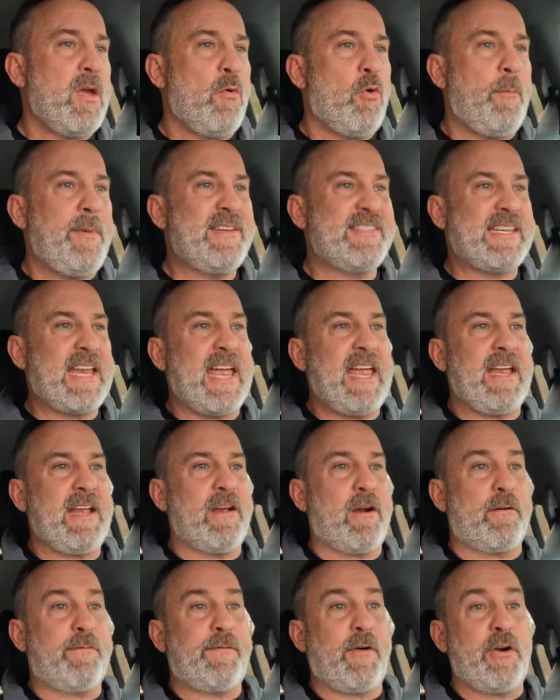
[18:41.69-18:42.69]
We'll be
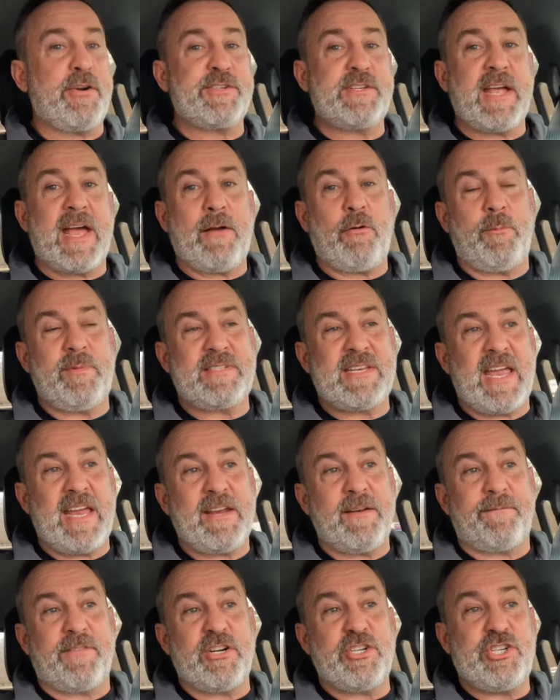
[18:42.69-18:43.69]
staying, our first night, we'll be
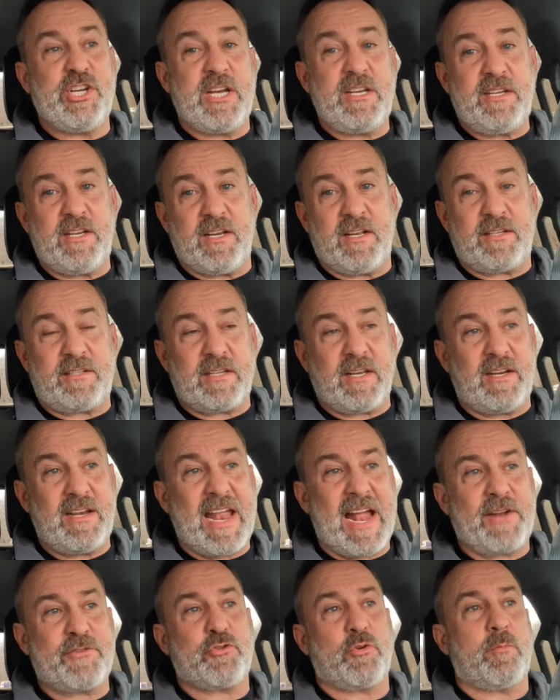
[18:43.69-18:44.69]
staying in Virginia at
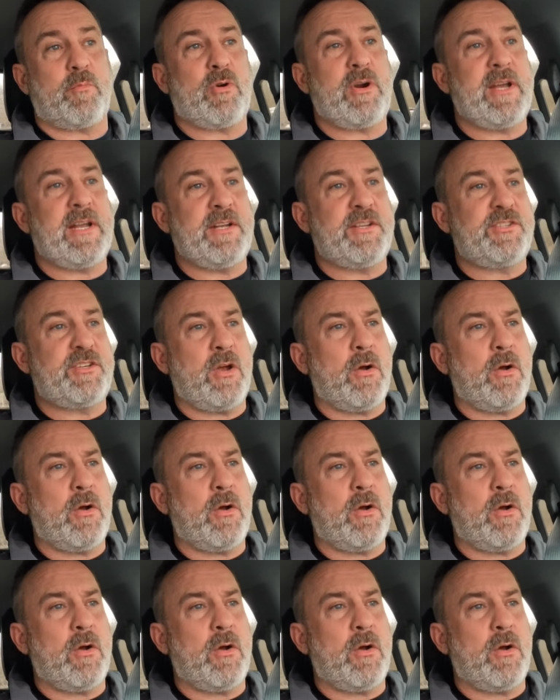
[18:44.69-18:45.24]
Natural Bridge.